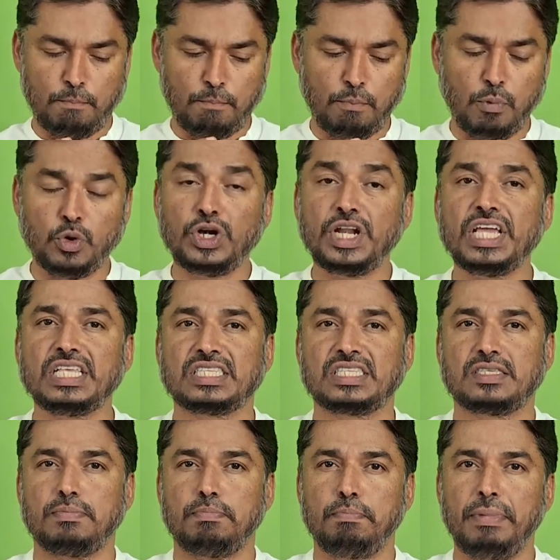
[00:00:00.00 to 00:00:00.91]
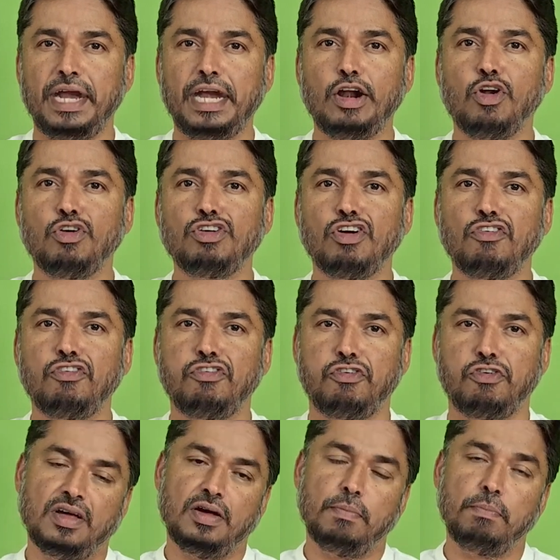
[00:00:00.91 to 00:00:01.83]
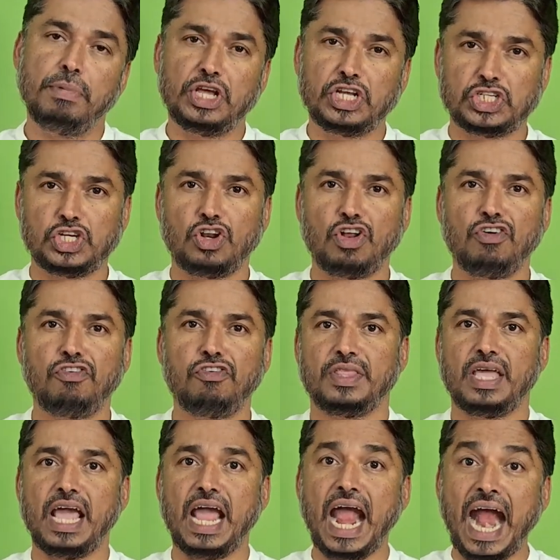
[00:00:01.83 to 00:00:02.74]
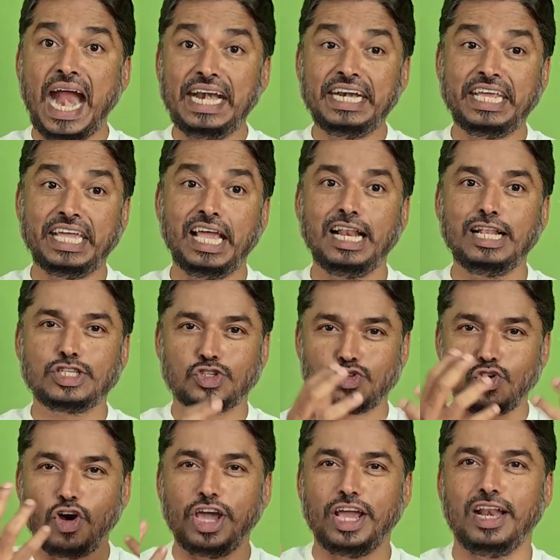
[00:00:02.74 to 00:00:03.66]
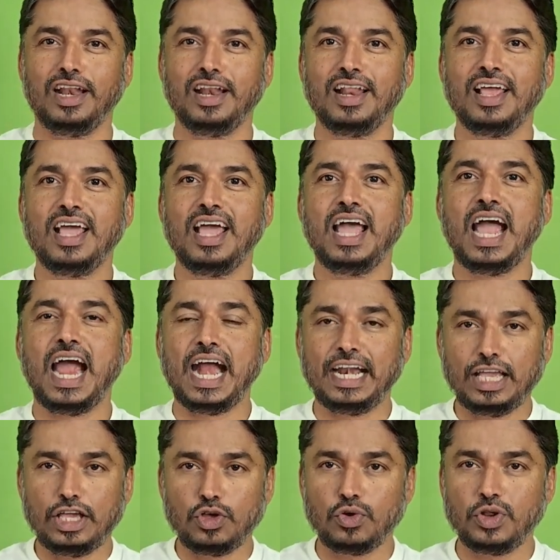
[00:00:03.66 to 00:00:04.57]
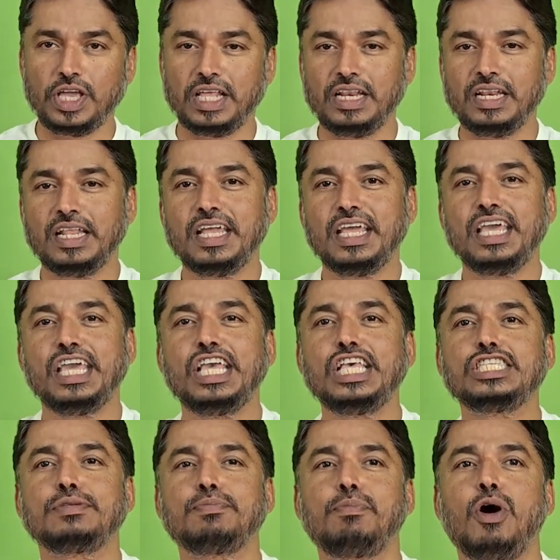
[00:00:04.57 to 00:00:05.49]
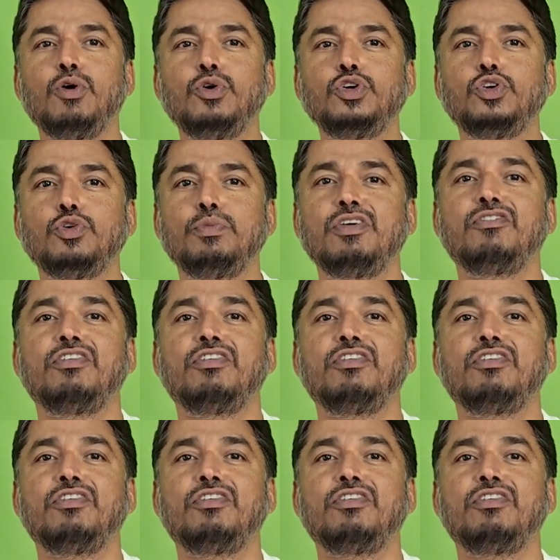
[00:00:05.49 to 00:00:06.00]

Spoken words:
Poties made out of mixture of anthill soil and urine is found to be